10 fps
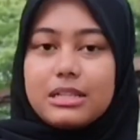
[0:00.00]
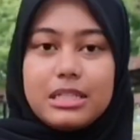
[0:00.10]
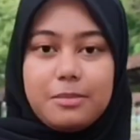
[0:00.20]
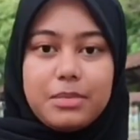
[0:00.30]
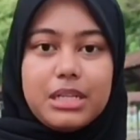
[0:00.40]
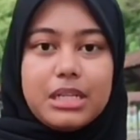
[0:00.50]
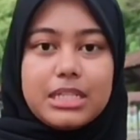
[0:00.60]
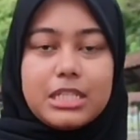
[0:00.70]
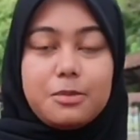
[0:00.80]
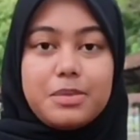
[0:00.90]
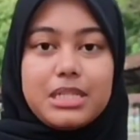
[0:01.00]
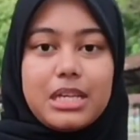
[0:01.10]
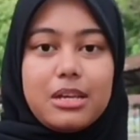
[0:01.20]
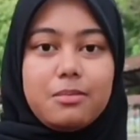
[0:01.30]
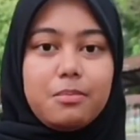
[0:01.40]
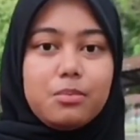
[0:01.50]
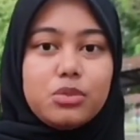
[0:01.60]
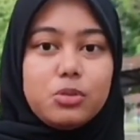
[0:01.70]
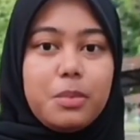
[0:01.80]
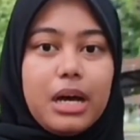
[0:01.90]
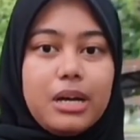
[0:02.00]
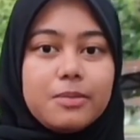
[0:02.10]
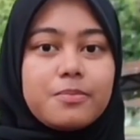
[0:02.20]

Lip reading: symbol is represent bus bar.